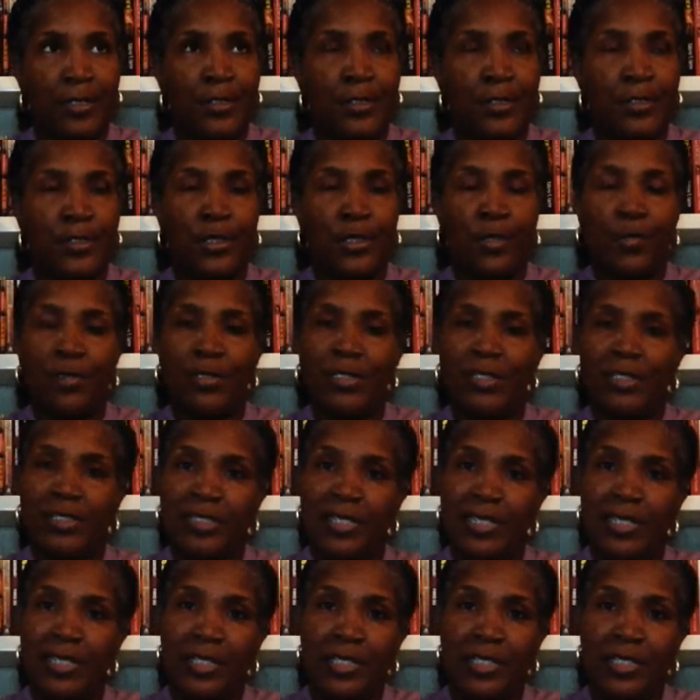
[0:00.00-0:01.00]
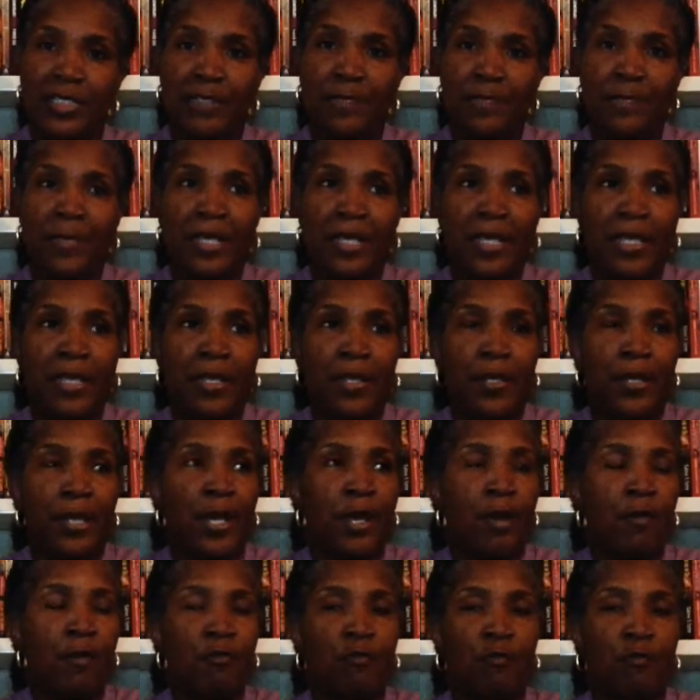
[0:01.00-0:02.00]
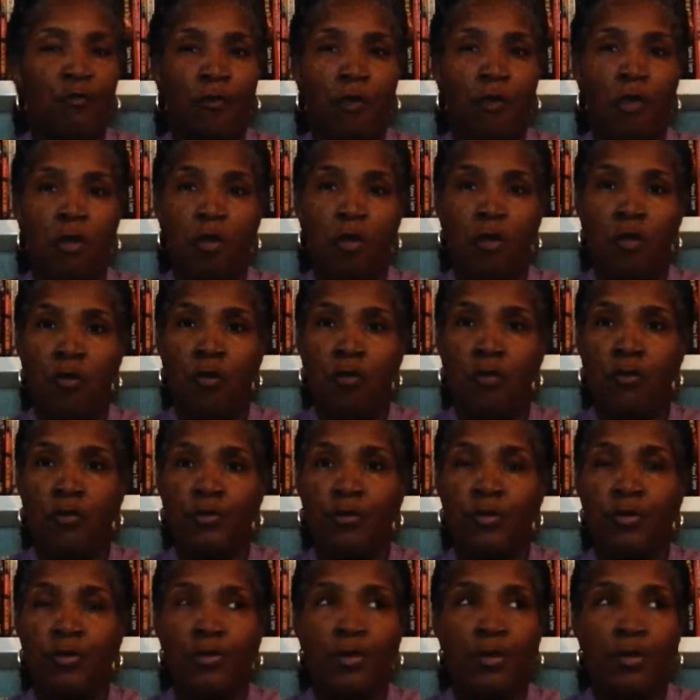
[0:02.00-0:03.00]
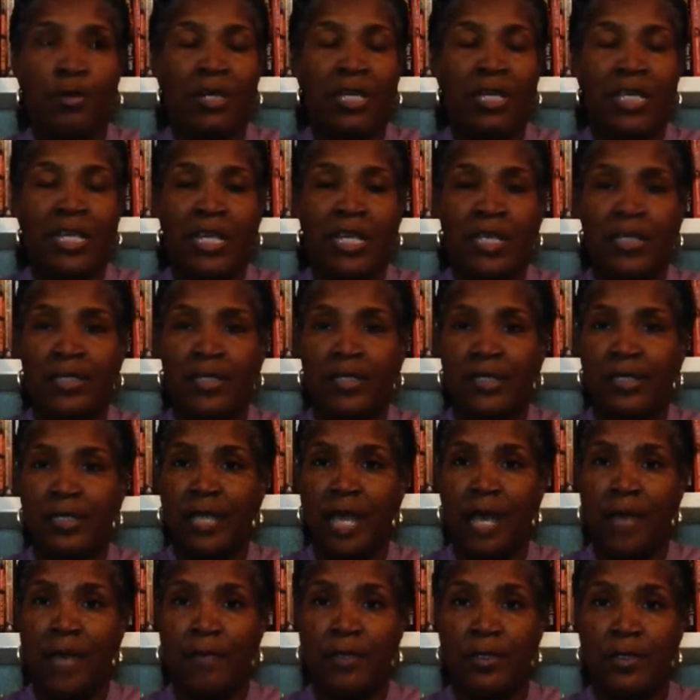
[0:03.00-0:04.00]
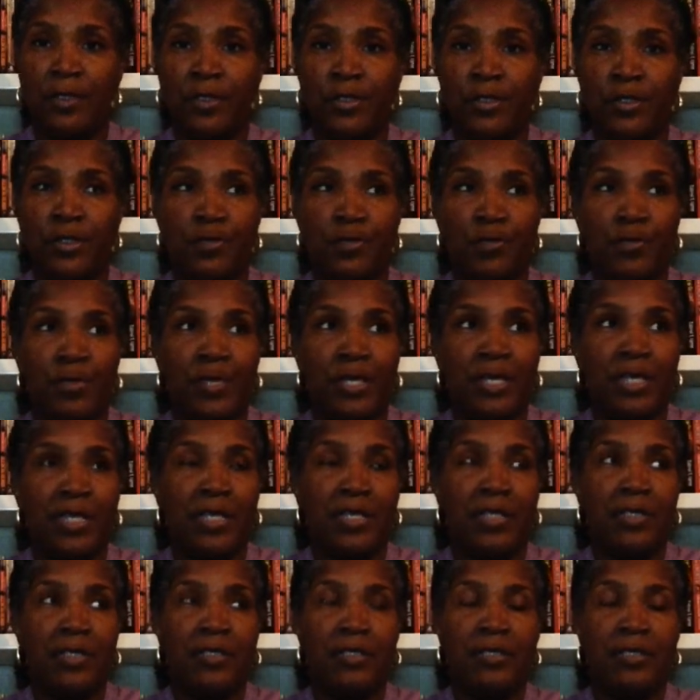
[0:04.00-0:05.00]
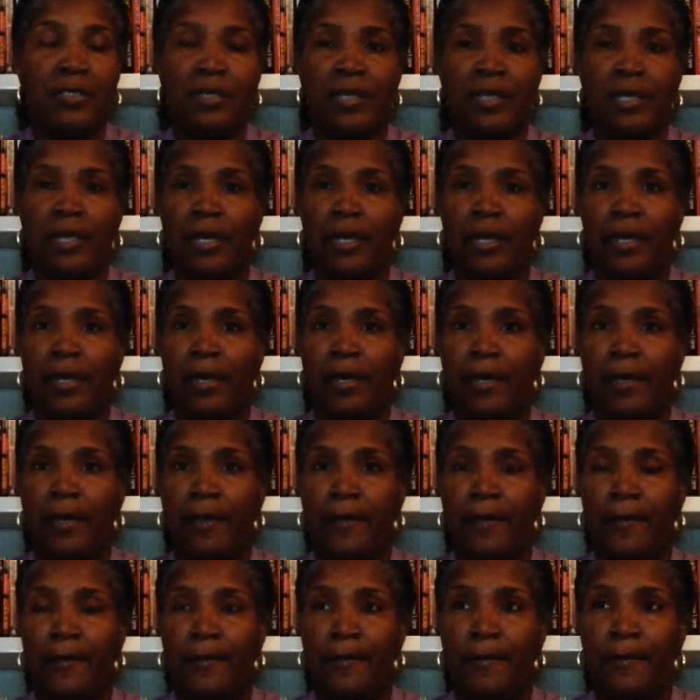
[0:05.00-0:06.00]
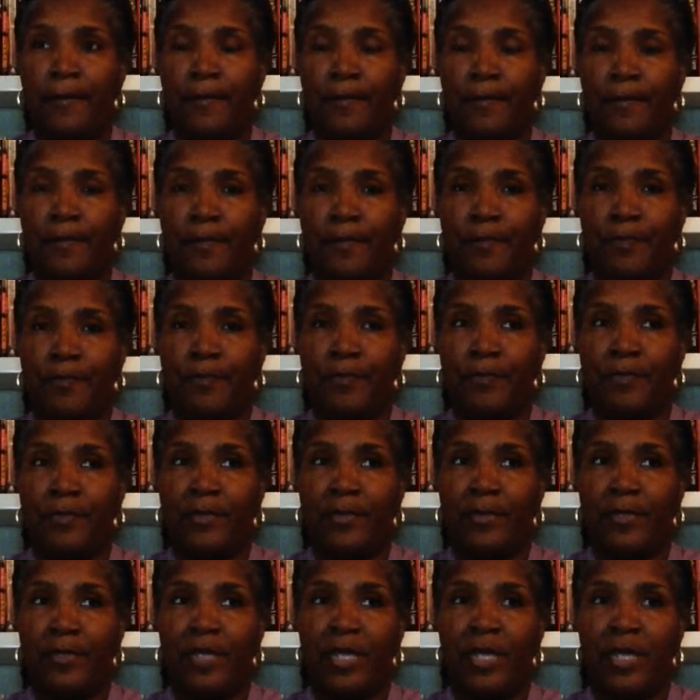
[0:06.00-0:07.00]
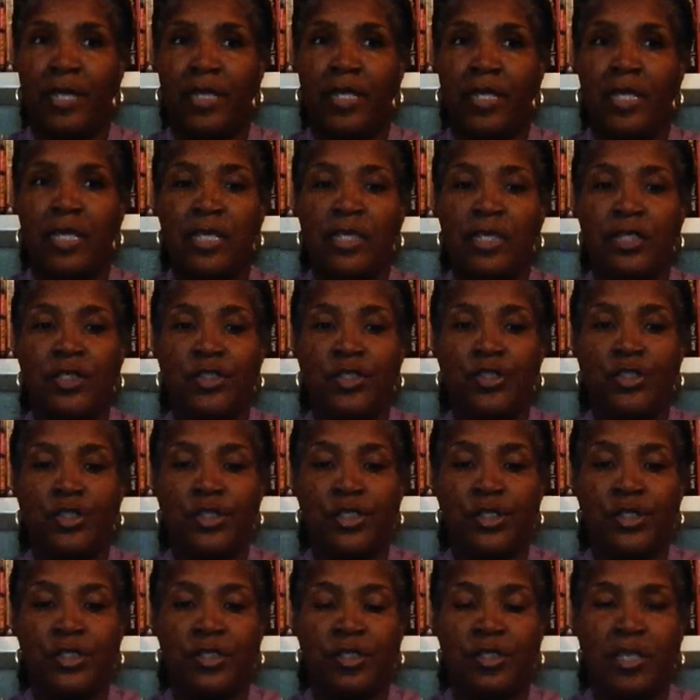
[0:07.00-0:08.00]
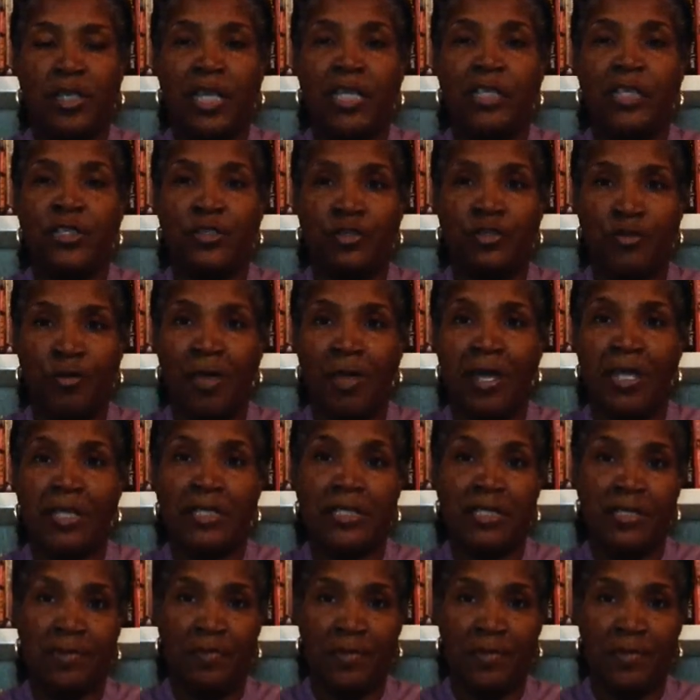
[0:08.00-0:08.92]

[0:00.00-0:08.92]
So to see this man now grown, you know, he has adopted the twins, um, and he's just he's trying to